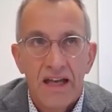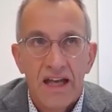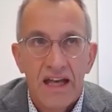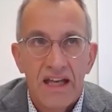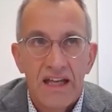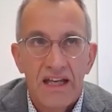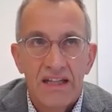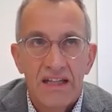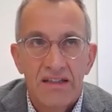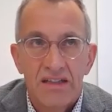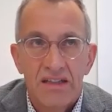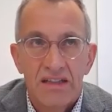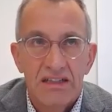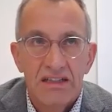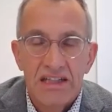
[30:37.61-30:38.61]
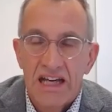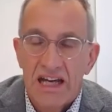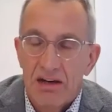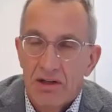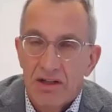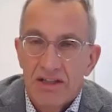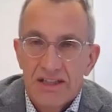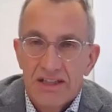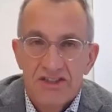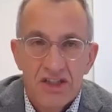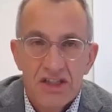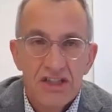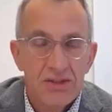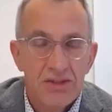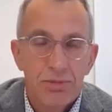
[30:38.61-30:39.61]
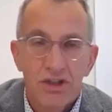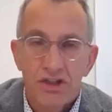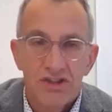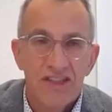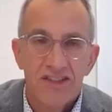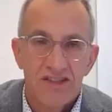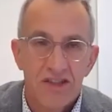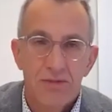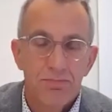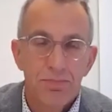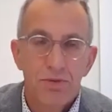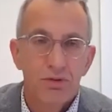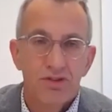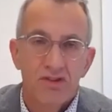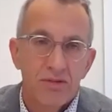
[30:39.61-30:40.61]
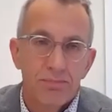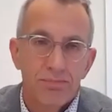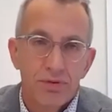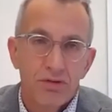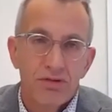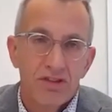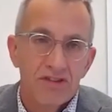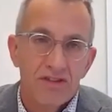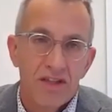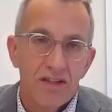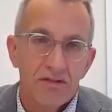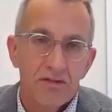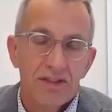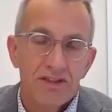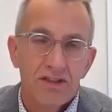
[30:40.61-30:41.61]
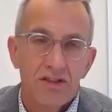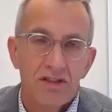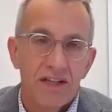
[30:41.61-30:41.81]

and yeah, it's easy because that's pure pure theoretical,